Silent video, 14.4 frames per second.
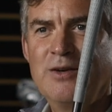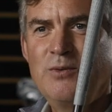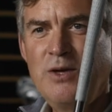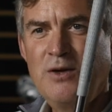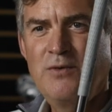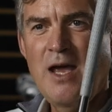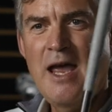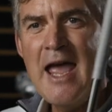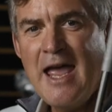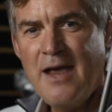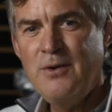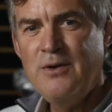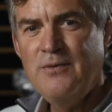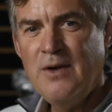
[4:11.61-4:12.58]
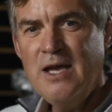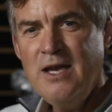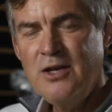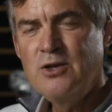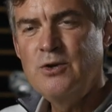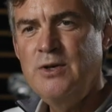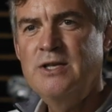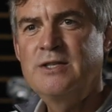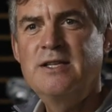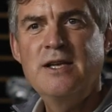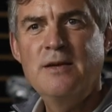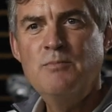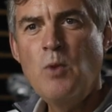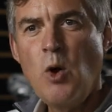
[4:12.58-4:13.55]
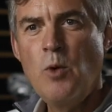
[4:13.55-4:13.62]
We've increased
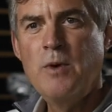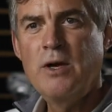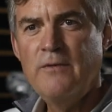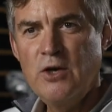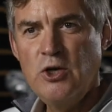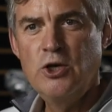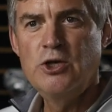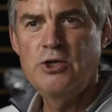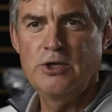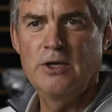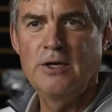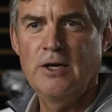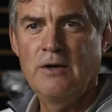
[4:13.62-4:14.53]
the moment of inertia